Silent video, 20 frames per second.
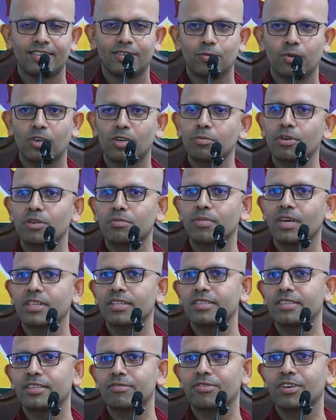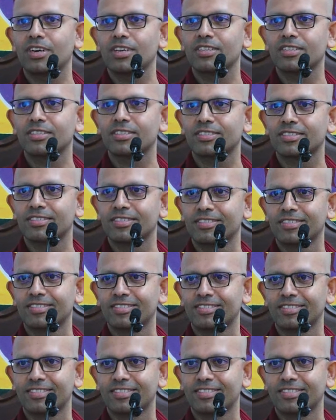What about mothers and fathers?